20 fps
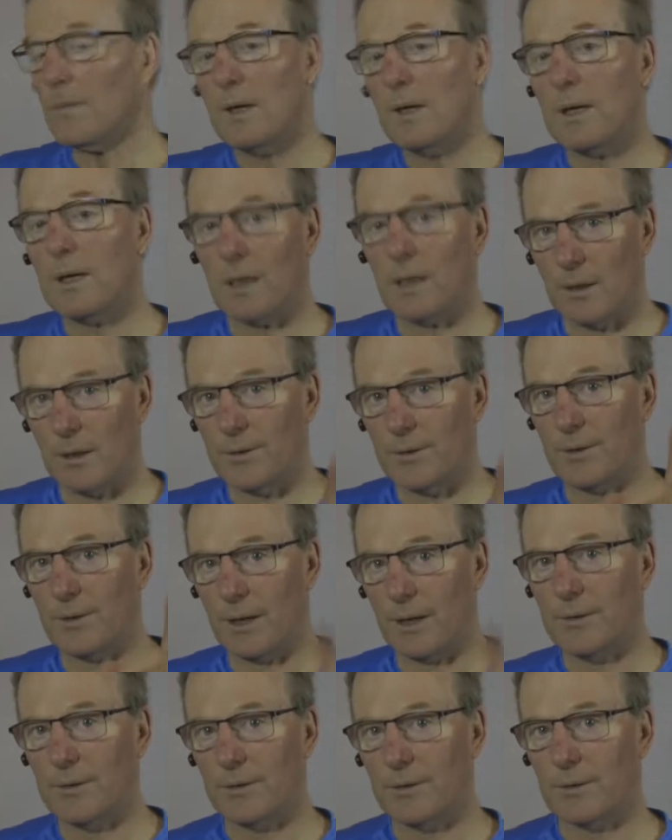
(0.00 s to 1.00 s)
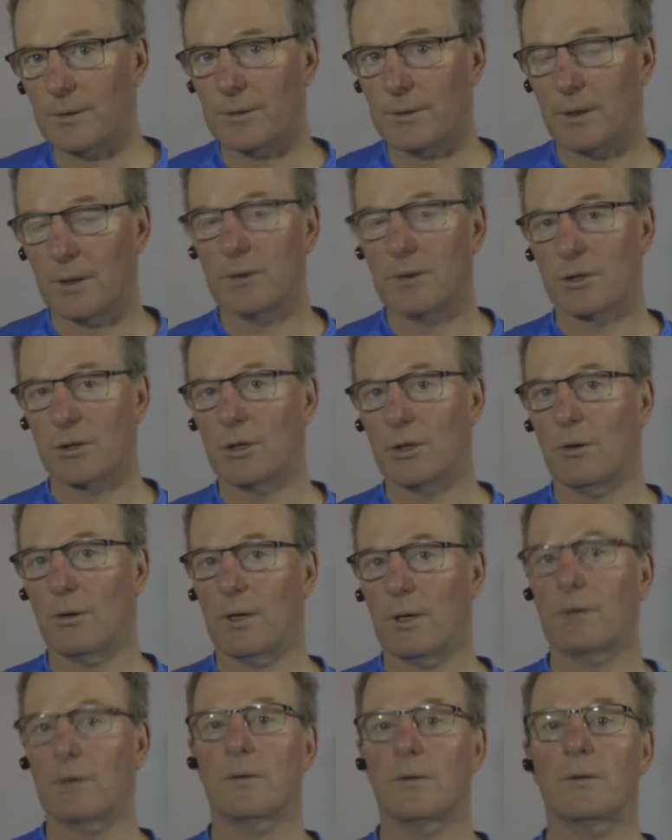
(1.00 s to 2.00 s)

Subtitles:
Yeah, I'll do a show on